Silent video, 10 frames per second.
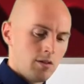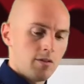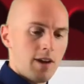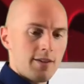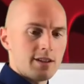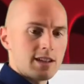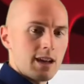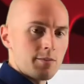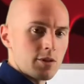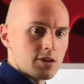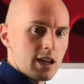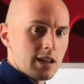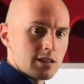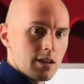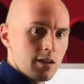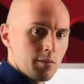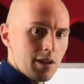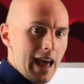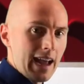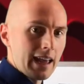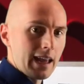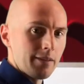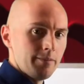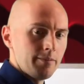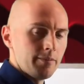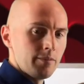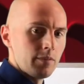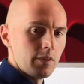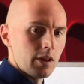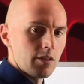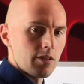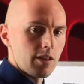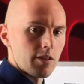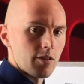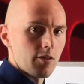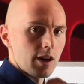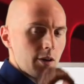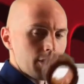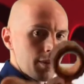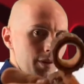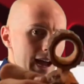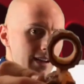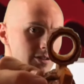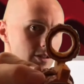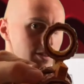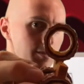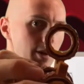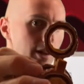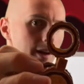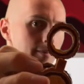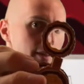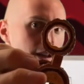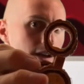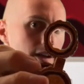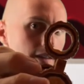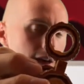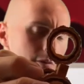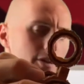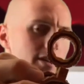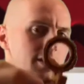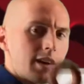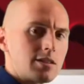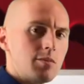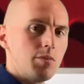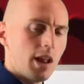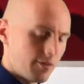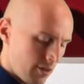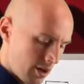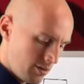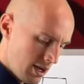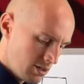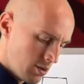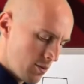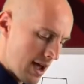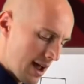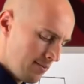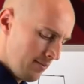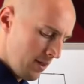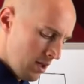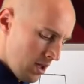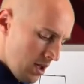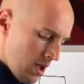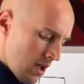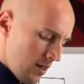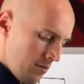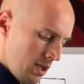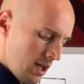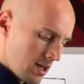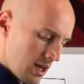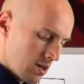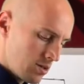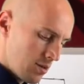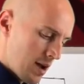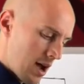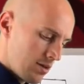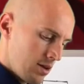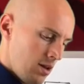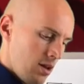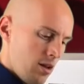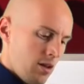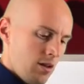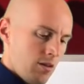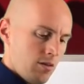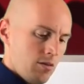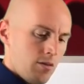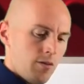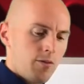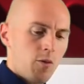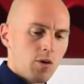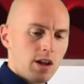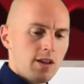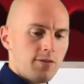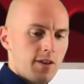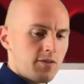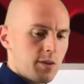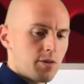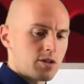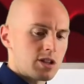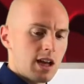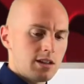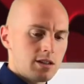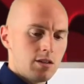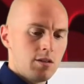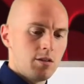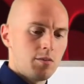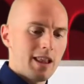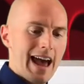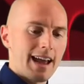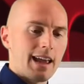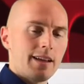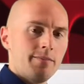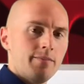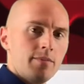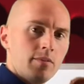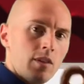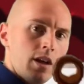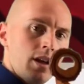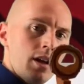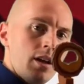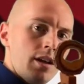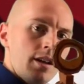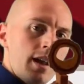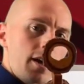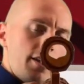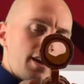5 to 10% plaquing. You can see this over here when the plaque starts to build up. That will conduct some blood flow, not too bad. And then we get here to about 40, 50% plaquing. Now the